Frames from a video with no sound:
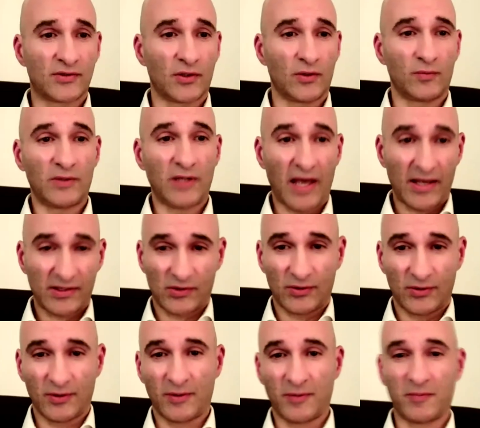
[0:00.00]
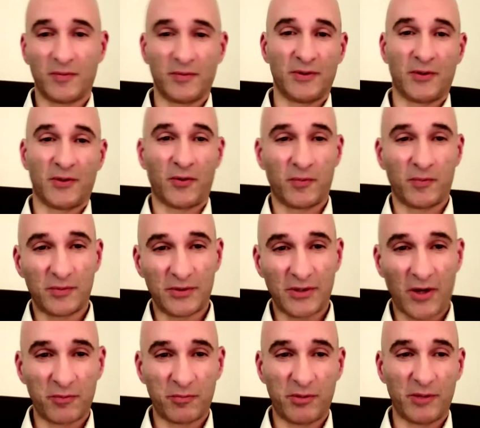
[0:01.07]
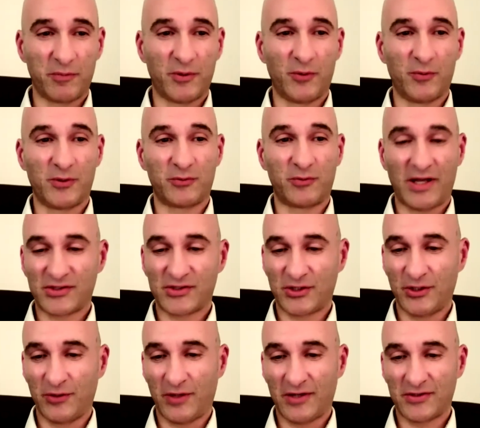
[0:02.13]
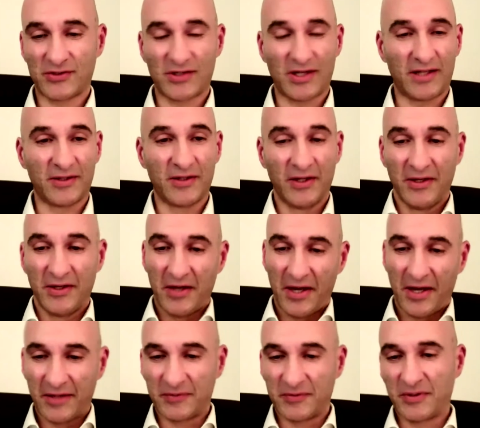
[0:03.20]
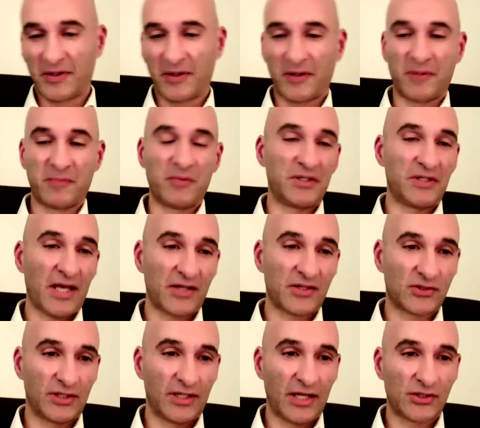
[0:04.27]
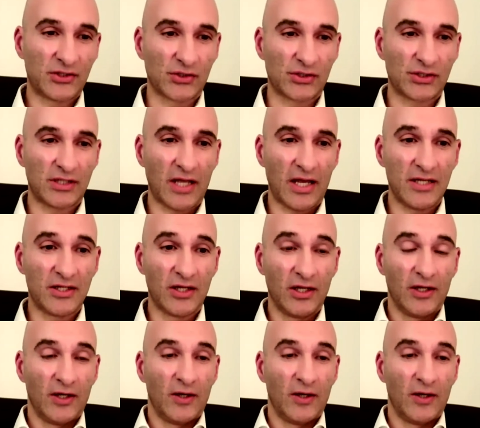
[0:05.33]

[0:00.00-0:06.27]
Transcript: So yes, um, you know, young people will rescue us, and and um, yes, the nation state